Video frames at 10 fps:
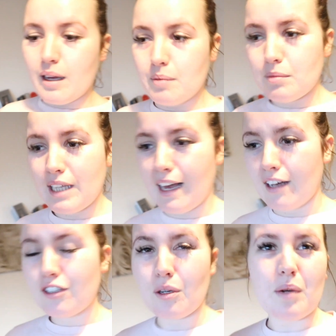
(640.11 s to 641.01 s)
um, yeah,
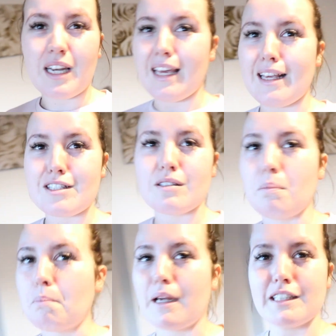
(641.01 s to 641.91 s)
I don't want to eat
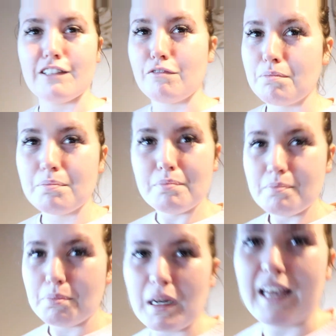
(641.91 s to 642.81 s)
some massive
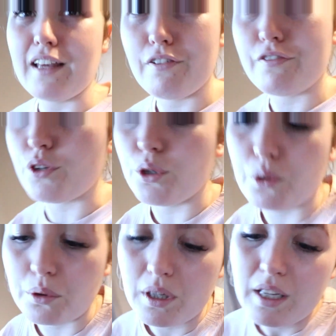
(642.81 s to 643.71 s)
plate of
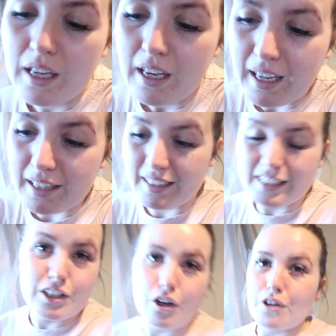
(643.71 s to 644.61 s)
fruit at
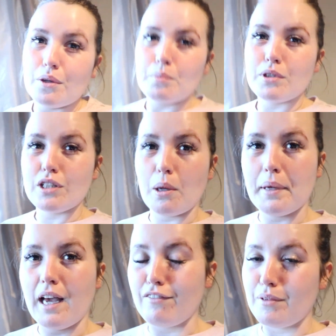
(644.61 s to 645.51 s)
this time because I'll be
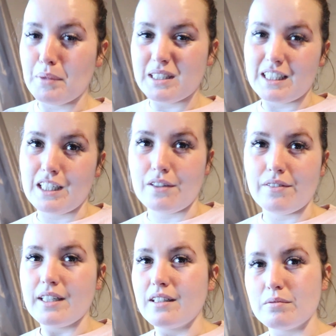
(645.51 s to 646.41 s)
having my dinner
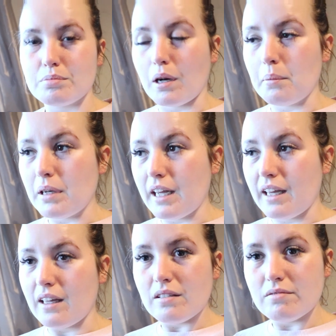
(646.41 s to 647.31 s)
in
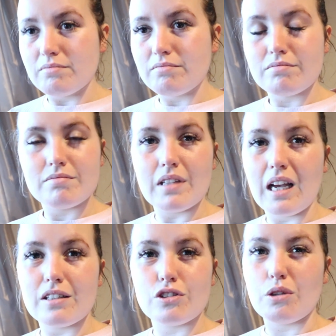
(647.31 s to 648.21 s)
probably
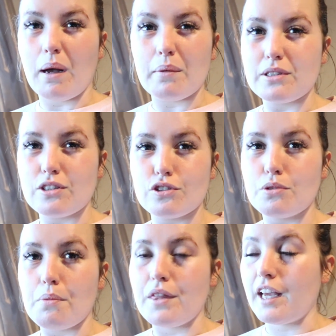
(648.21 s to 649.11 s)
two hours or
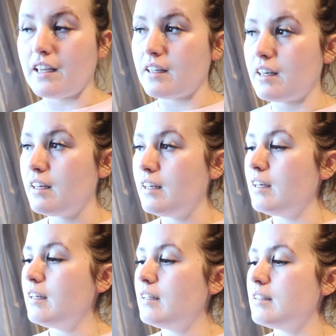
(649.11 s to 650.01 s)
something.
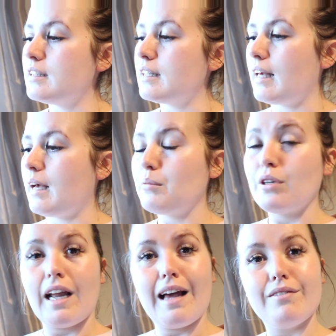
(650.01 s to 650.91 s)
So yeah, I'm
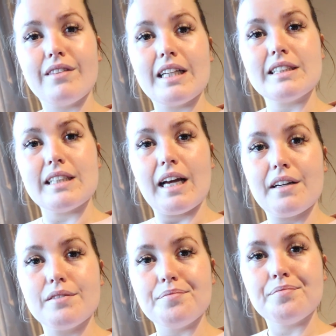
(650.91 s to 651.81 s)
going to have this
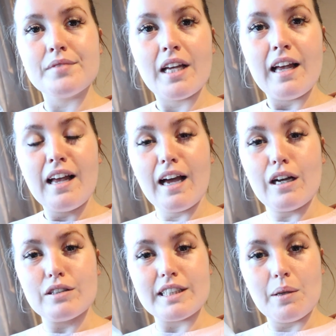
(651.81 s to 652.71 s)
now
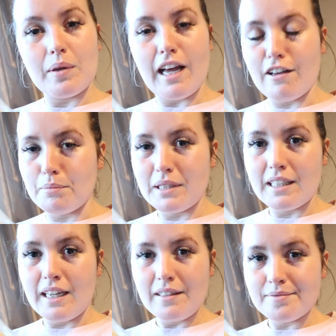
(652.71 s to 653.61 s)
and I'll see you when I have my
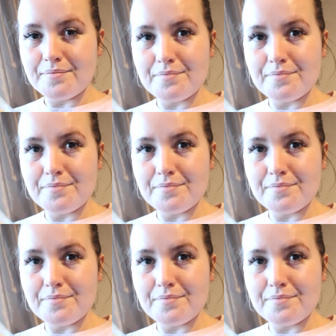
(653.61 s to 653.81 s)
dinner.